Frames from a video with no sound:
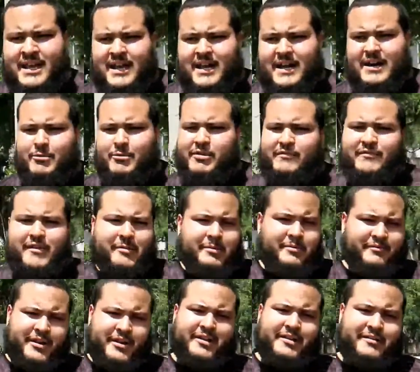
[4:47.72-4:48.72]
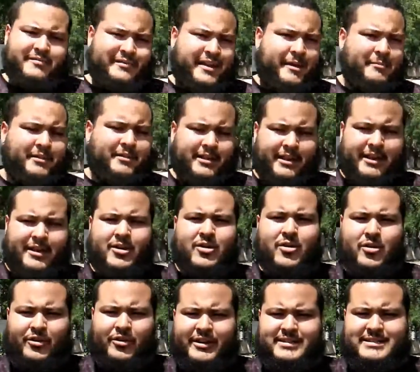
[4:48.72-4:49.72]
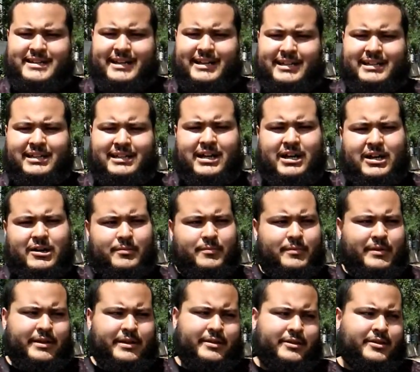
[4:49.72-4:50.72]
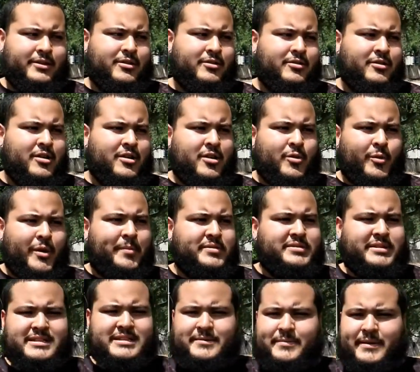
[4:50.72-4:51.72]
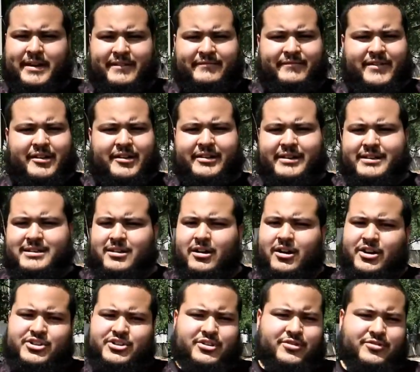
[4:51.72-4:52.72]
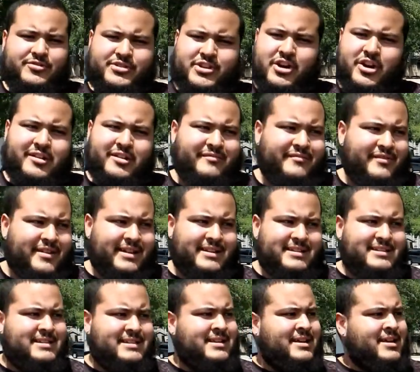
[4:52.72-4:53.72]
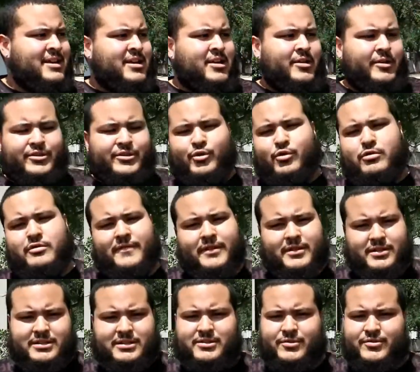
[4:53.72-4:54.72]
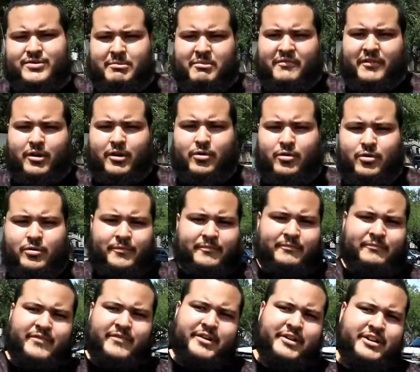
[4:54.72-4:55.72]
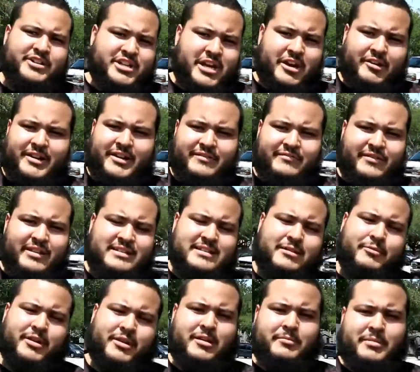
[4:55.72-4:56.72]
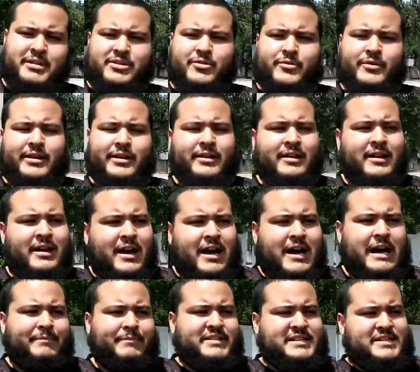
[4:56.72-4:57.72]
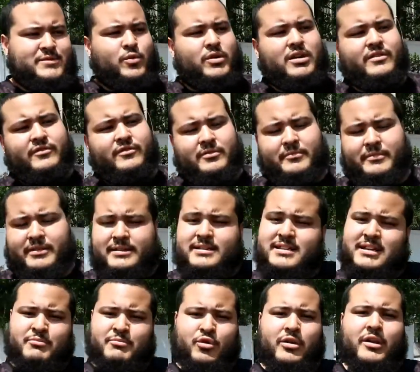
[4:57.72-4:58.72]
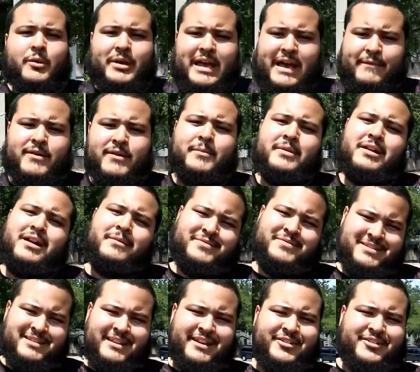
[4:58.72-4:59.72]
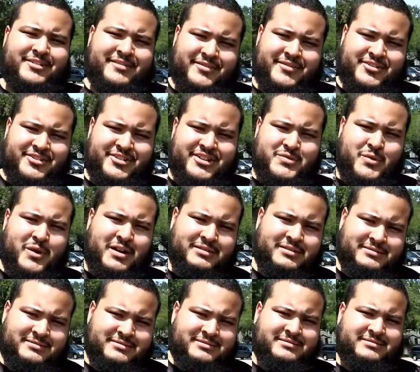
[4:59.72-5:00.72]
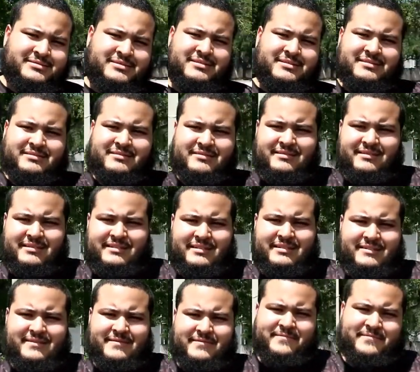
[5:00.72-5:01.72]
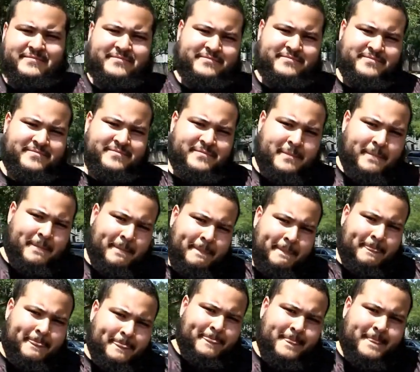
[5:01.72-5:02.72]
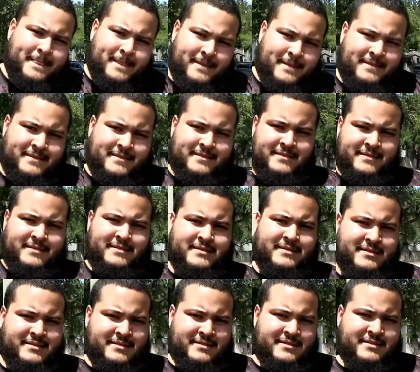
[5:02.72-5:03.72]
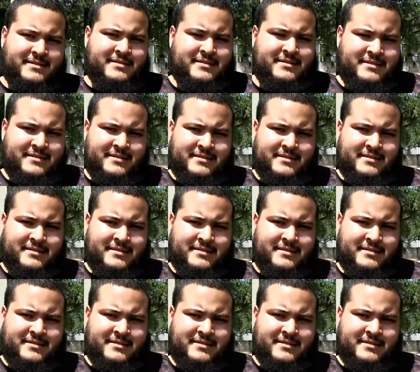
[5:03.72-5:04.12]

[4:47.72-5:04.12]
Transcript: We're a really family-orientated club, and, you know, we participate in various car shows, car events, We do some of our own various charity events that we're going to be doing. This is one of them, and some more that we have coming up later in the future as well. Nice. And do you have any local meets that you're hosting coming up